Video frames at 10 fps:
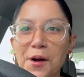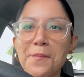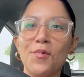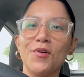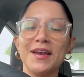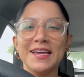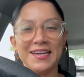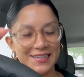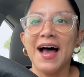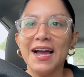Good
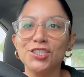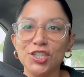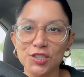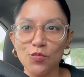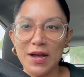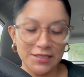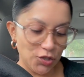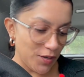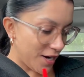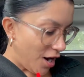morning. I just went
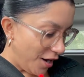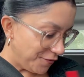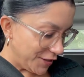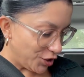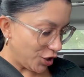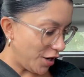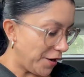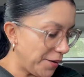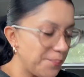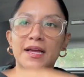to a coffee
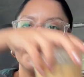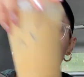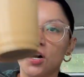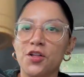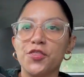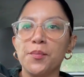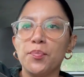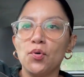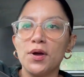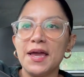shop. It's called The
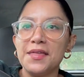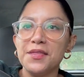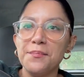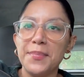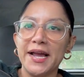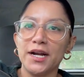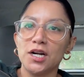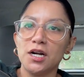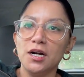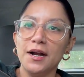Boy and the
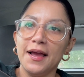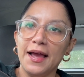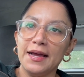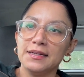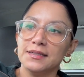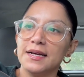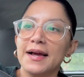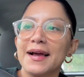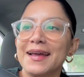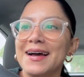Bear. And
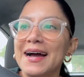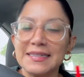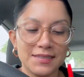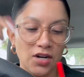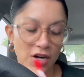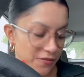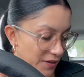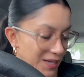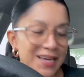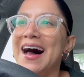I got an iced
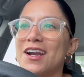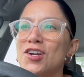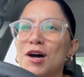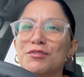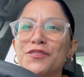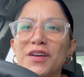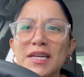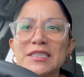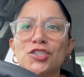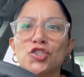coffee. I don't know. I was
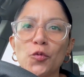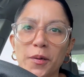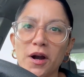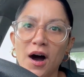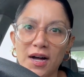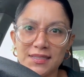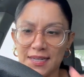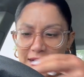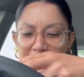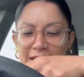feeling super hot
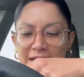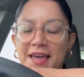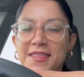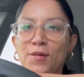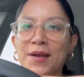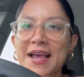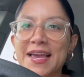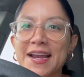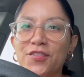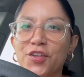today. And then when I
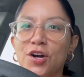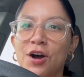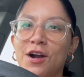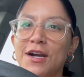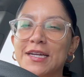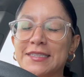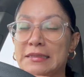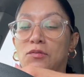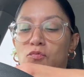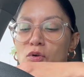get out the car, it's,
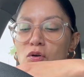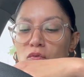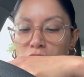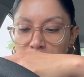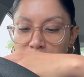whoa.